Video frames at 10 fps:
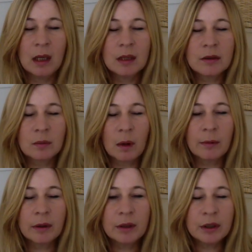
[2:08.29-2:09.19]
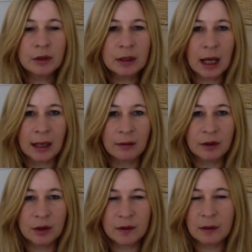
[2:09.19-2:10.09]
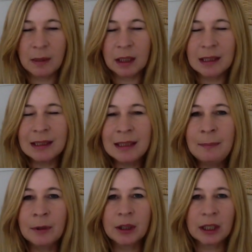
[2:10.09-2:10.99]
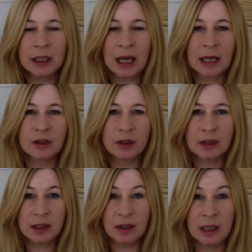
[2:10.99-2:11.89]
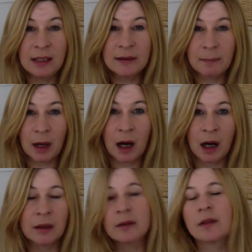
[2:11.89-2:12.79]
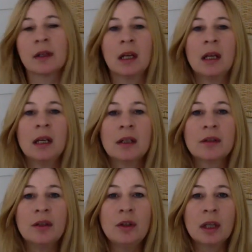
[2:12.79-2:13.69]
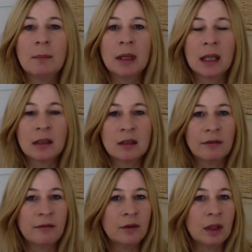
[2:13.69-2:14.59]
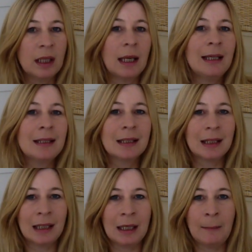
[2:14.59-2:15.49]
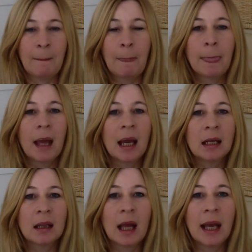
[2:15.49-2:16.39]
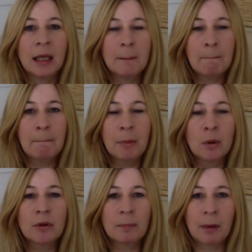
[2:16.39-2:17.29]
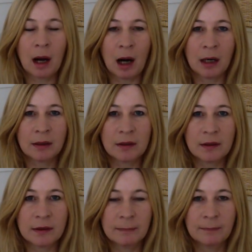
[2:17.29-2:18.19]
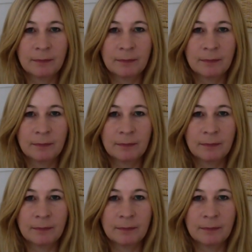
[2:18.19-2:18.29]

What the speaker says: So what we're going to do now is just to make a deeper connection to these parts, so you can begin to fully integrate and align both parts